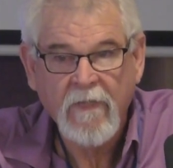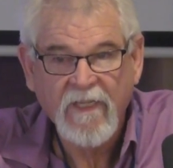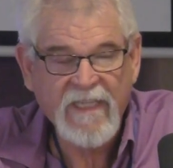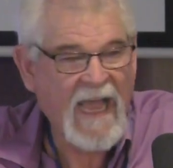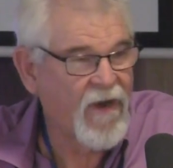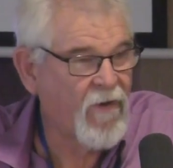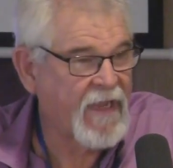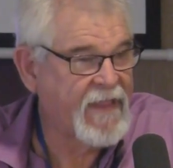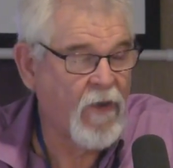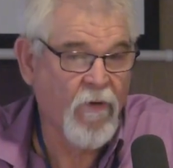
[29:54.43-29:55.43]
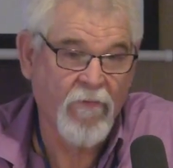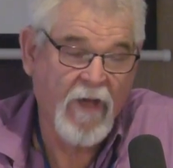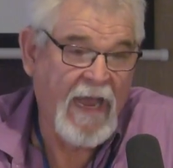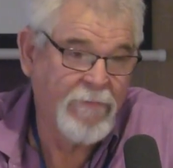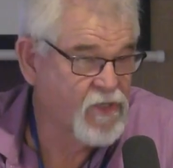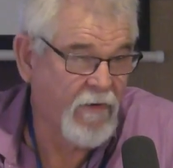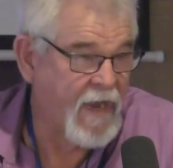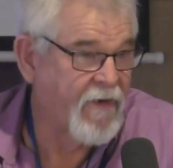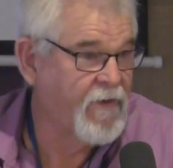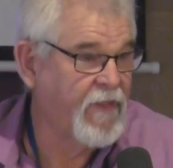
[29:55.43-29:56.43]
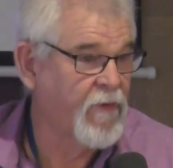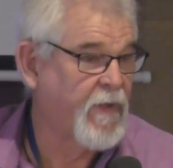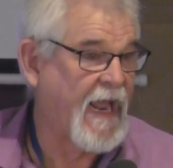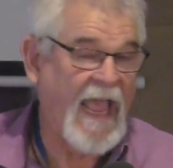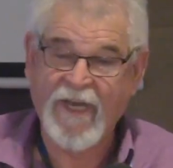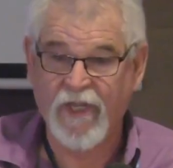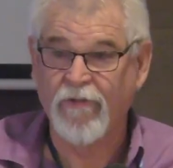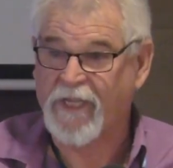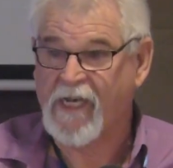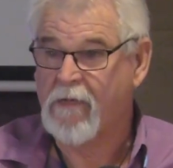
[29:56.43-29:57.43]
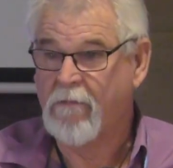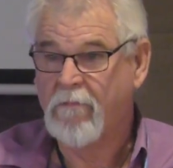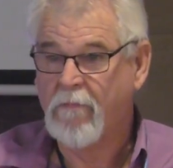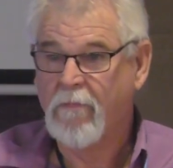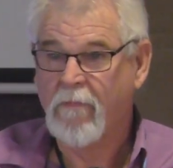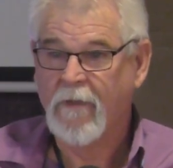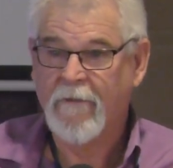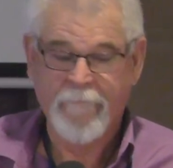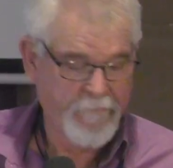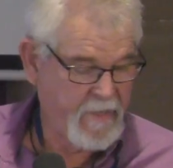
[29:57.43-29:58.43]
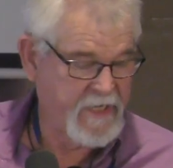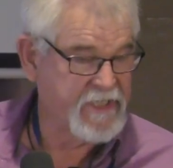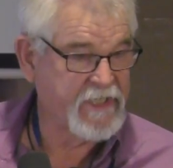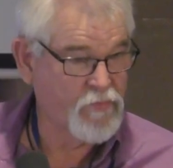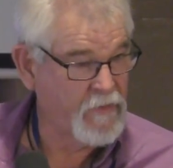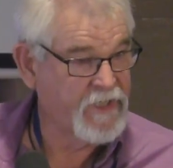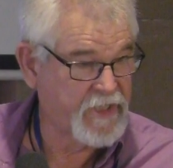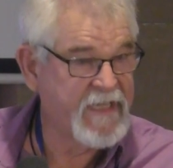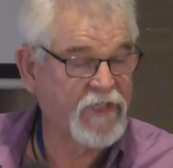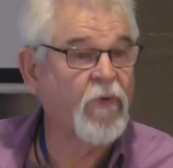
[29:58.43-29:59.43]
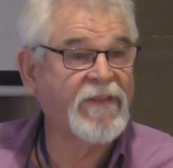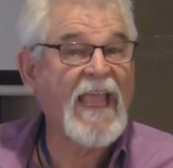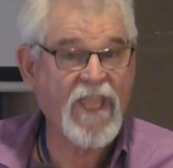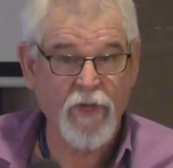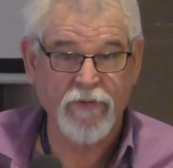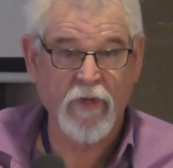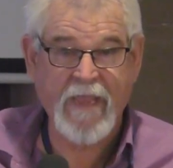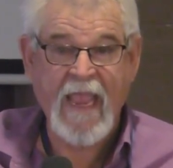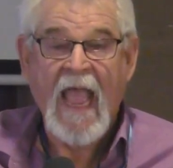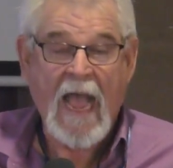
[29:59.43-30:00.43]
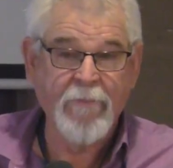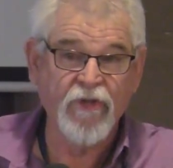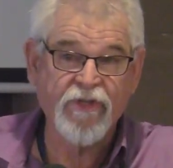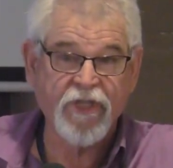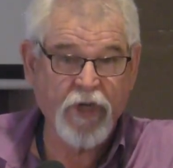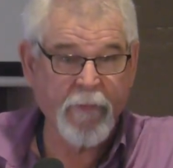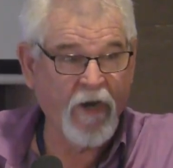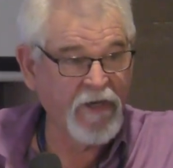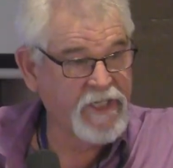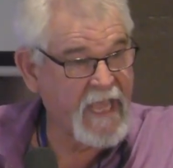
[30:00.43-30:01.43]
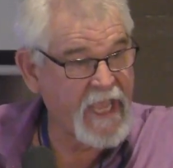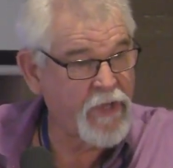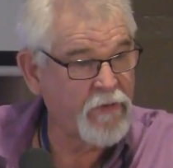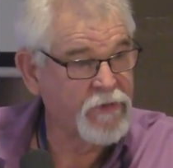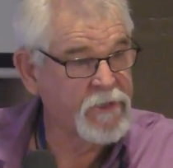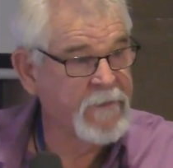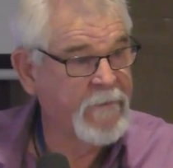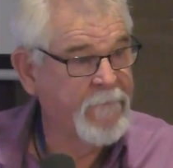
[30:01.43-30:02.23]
See, I don't like that word. Well, I'm sorry, I don't either, but I had to use it. Because that's what they use, okay? I'm using the terminology they use.